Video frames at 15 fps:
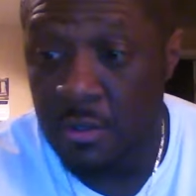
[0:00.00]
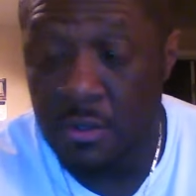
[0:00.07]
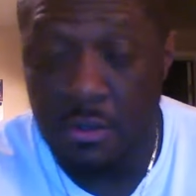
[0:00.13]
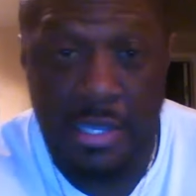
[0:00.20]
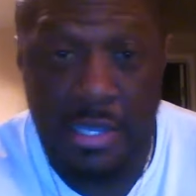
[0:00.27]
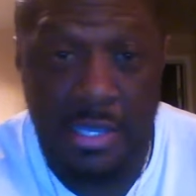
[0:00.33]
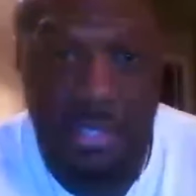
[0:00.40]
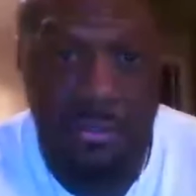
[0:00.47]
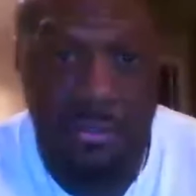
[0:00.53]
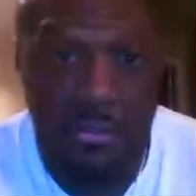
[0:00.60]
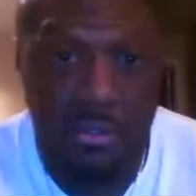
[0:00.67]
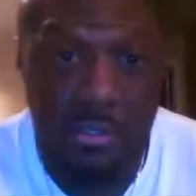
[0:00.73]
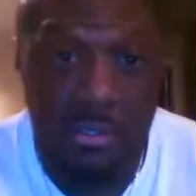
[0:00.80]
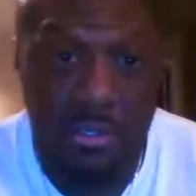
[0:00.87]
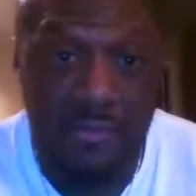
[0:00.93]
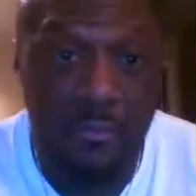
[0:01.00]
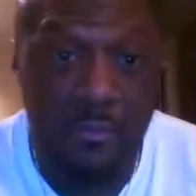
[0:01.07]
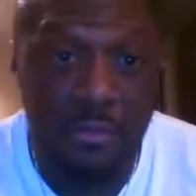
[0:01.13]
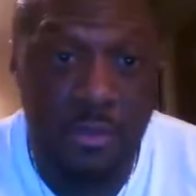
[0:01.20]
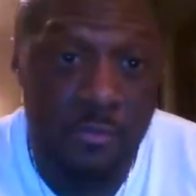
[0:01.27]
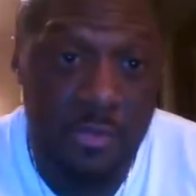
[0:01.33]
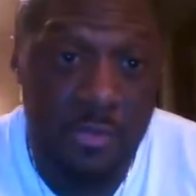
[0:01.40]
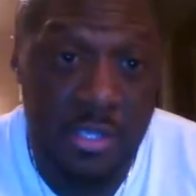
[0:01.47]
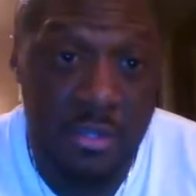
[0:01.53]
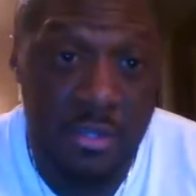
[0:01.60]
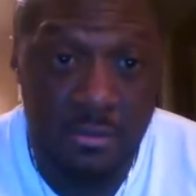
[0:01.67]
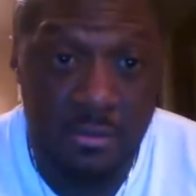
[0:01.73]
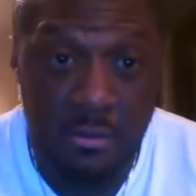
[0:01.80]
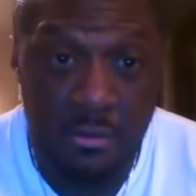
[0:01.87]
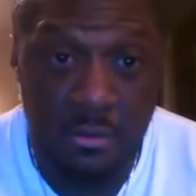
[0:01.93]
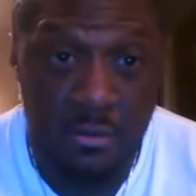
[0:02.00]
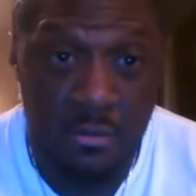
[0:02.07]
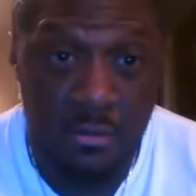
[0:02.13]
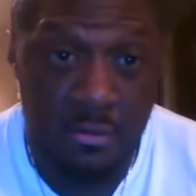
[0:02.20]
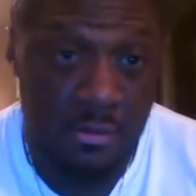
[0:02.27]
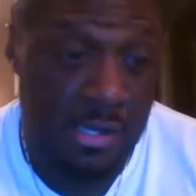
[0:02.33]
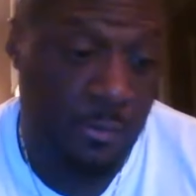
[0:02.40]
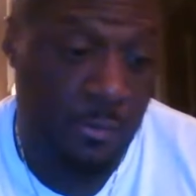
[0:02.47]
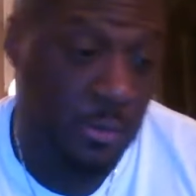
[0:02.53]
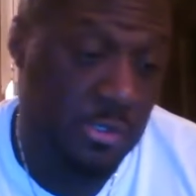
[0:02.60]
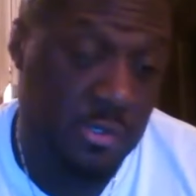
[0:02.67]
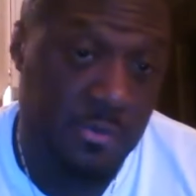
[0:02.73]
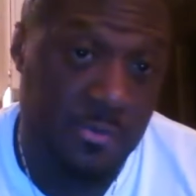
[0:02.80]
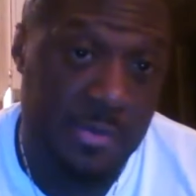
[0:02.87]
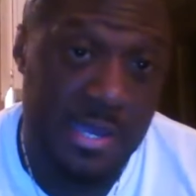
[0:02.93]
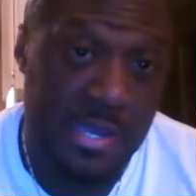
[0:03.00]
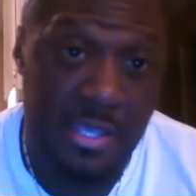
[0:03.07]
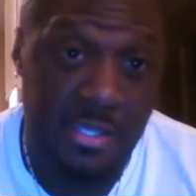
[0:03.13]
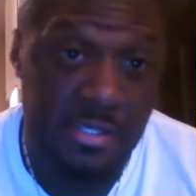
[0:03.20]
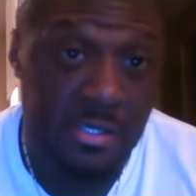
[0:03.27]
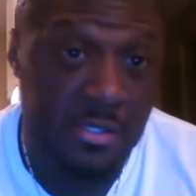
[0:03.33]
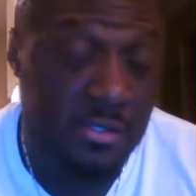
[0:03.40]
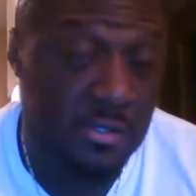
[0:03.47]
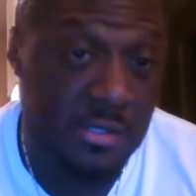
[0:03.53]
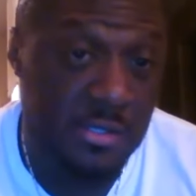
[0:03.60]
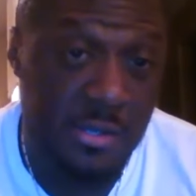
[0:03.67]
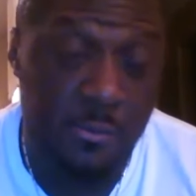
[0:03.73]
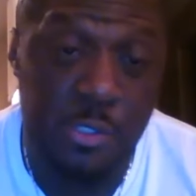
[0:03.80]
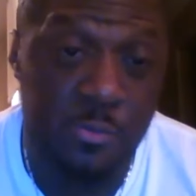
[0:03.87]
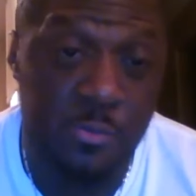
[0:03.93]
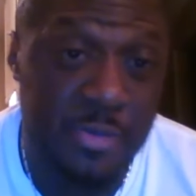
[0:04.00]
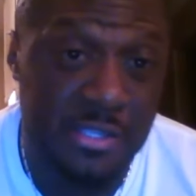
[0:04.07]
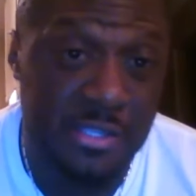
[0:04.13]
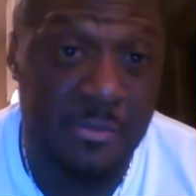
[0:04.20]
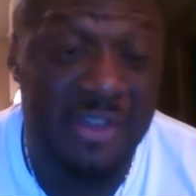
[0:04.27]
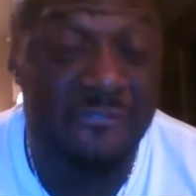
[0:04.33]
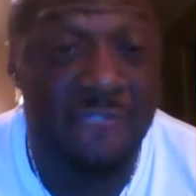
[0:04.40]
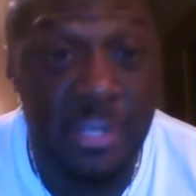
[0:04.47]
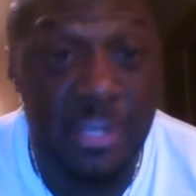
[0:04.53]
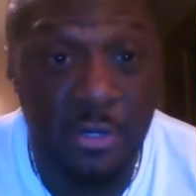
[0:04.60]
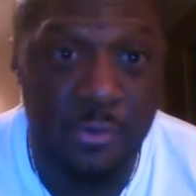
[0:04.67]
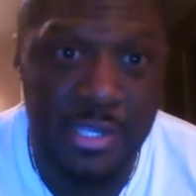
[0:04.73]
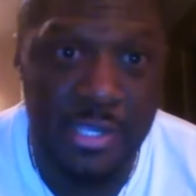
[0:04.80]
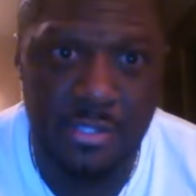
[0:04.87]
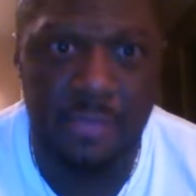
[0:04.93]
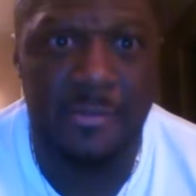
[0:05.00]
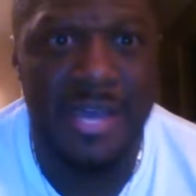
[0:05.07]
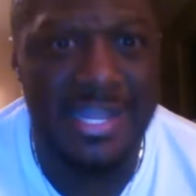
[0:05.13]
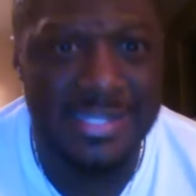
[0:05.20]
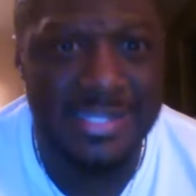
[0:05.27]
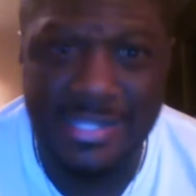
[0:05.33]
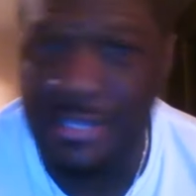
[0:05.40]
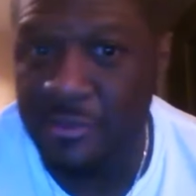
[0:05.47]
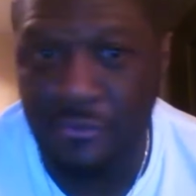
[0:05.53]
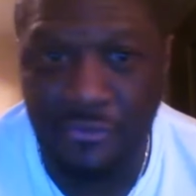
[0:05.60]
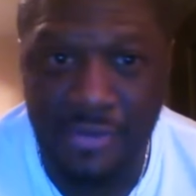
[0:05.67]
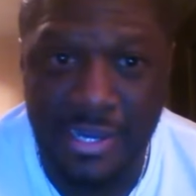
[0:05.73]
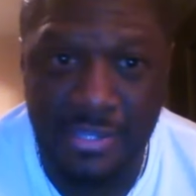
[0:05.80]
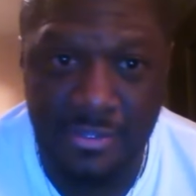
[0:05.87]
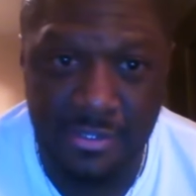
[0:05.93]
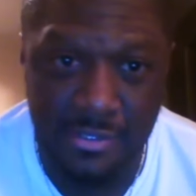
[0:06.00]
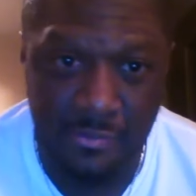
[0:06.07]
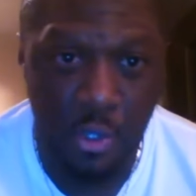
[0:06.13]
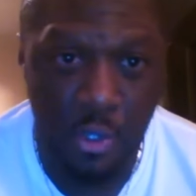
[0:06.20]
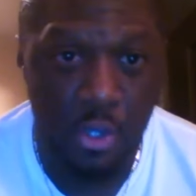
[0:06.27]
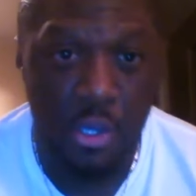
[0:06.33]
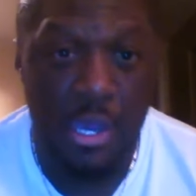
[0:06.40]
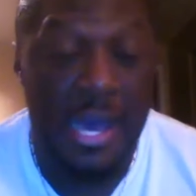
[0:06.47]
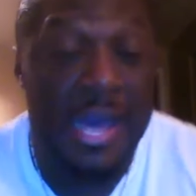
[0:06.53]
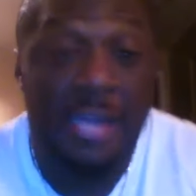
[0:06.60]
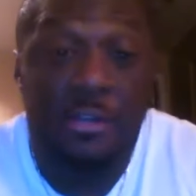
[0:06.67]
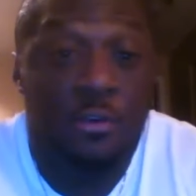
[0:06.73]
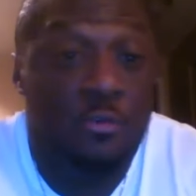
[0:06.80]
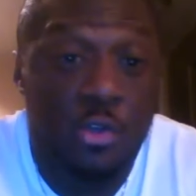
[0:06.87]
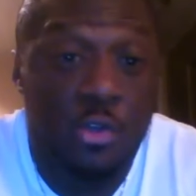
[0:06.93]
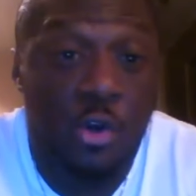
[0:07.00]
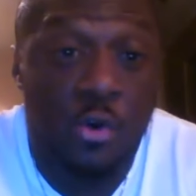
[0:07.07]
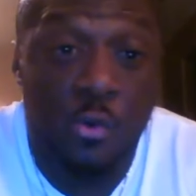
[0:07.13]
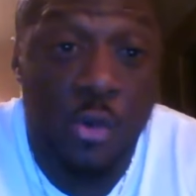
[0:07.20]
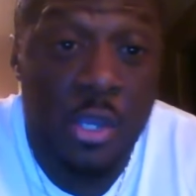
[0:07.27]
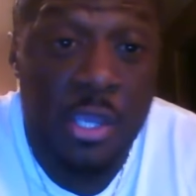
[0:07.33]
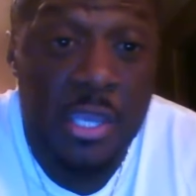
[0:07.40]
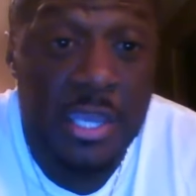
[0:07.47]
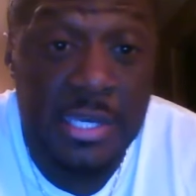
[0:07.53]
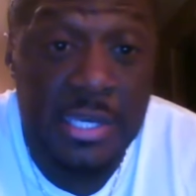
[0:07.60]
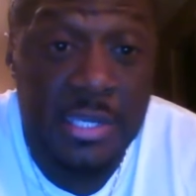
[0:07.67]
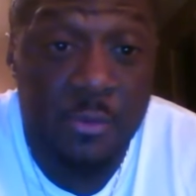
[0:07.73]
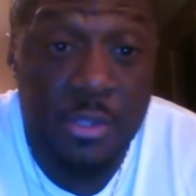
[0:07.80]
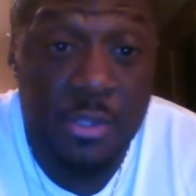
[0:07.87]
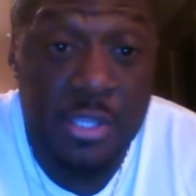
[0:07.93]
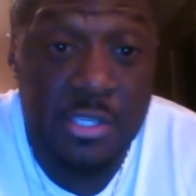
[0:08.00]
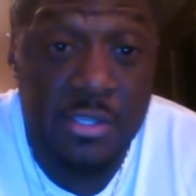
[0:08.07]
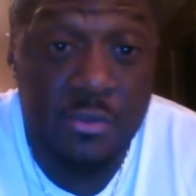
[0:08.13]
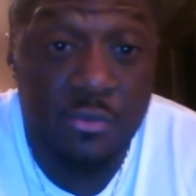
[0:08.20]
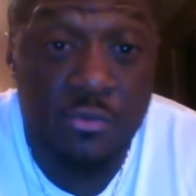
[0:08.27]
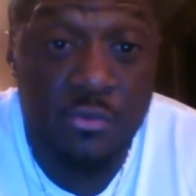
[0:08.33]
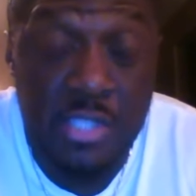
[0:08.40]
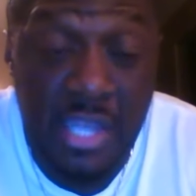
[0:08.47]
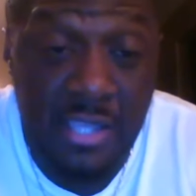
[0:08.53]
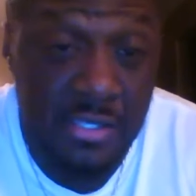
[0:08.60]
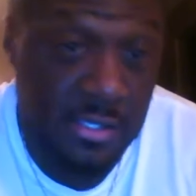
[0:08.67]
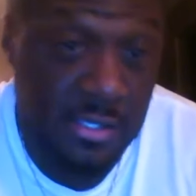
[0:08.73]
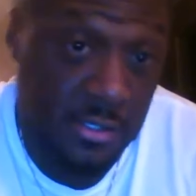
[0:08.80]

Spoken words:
And if you know me, I worship my ancestors. I respect them. I venerate them. I deify them. I don't know any religion who doesn't.